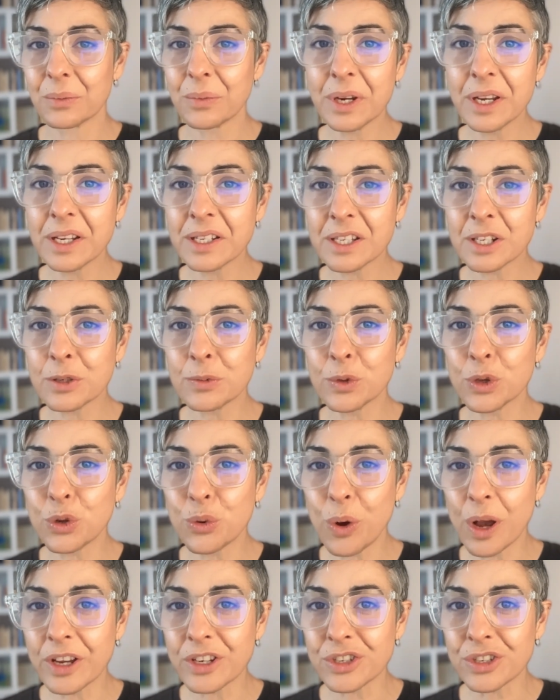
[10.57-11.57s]
Reasonable
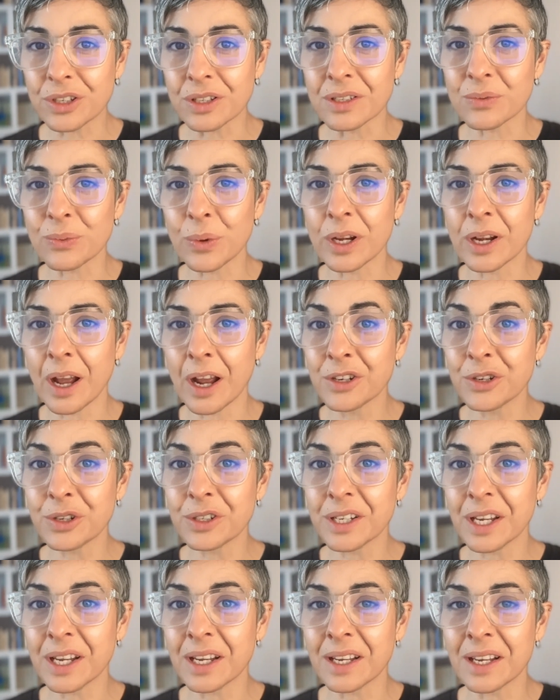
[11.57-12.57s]
questions when
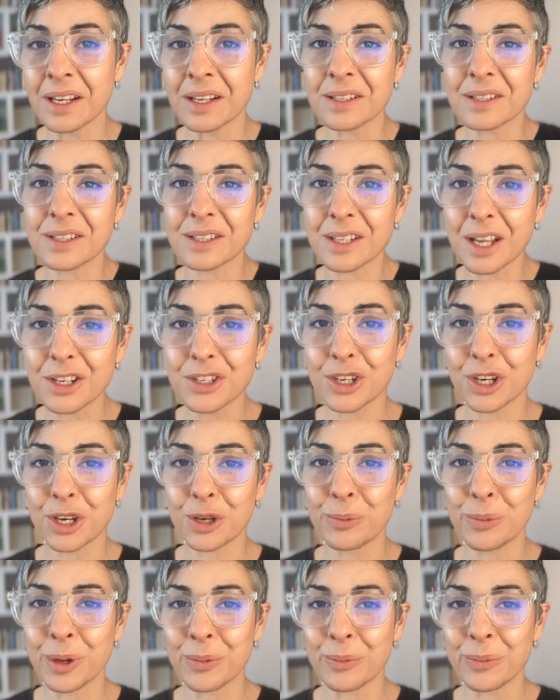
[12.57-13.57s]
undertaking such a
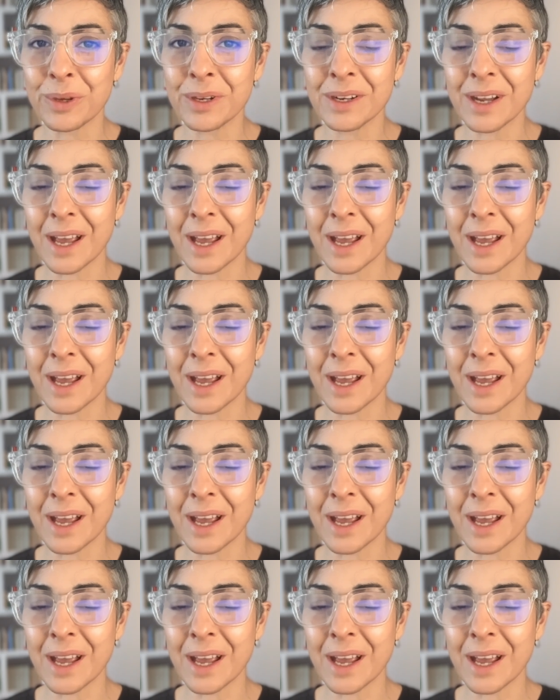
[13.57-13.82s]
commitment